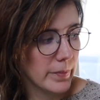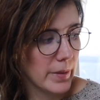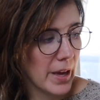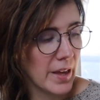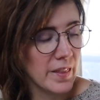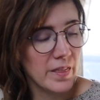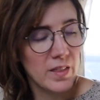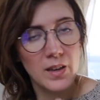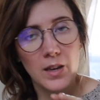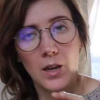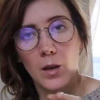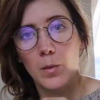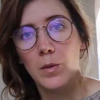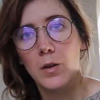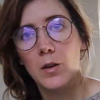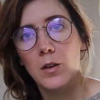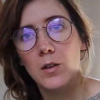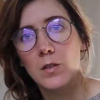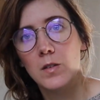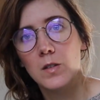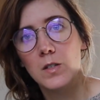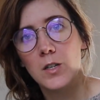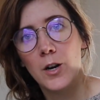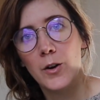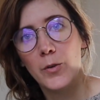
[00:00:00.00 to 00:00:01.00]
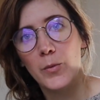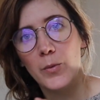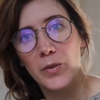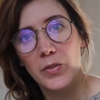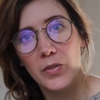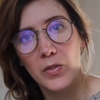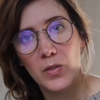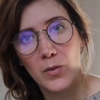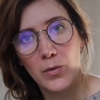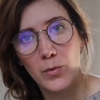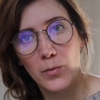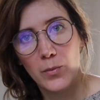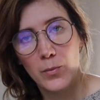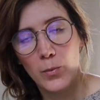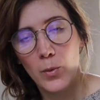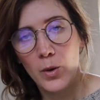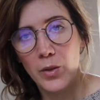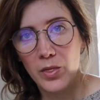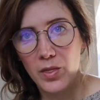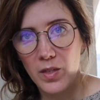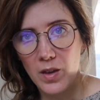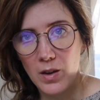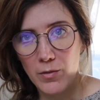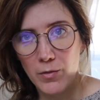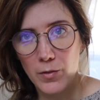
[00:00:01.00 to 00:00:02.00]
I think I'm going to start with the
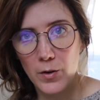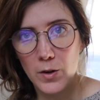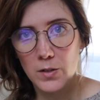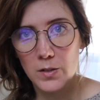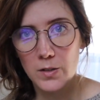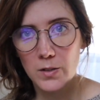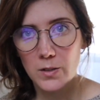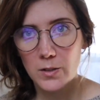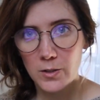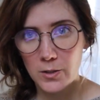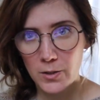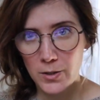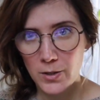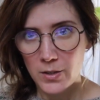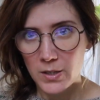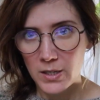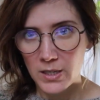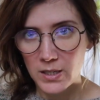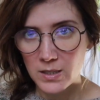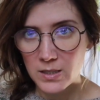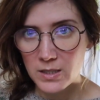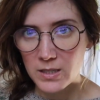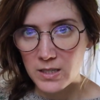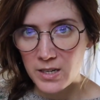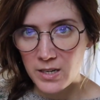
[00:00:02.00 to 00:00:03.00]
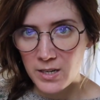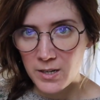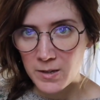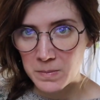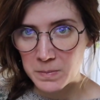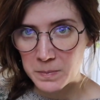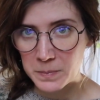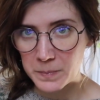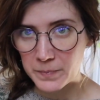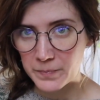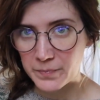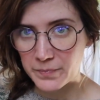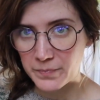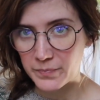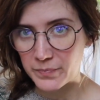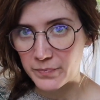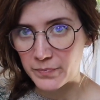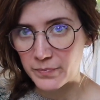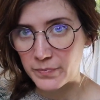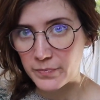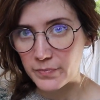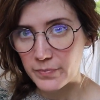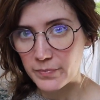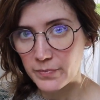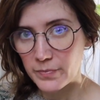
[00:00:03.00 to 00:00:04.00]
one thing first. So you can see
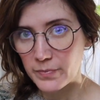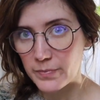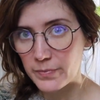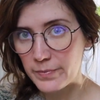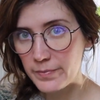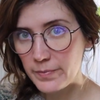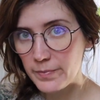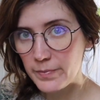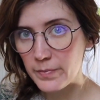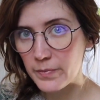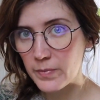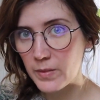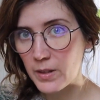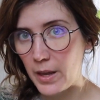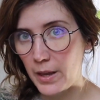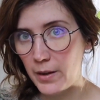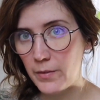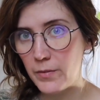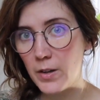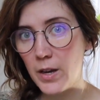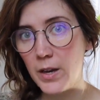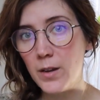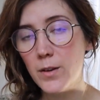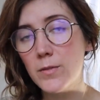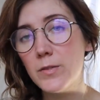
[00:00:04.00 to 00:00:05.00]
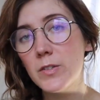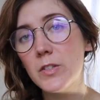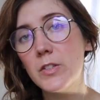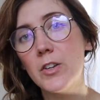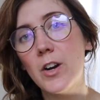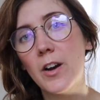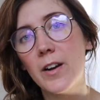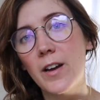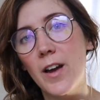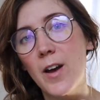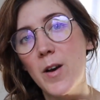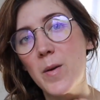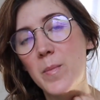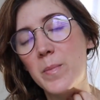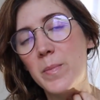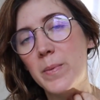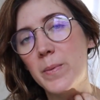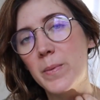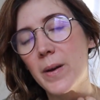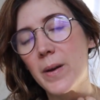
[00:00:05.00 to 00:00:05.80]
I've kind of strung up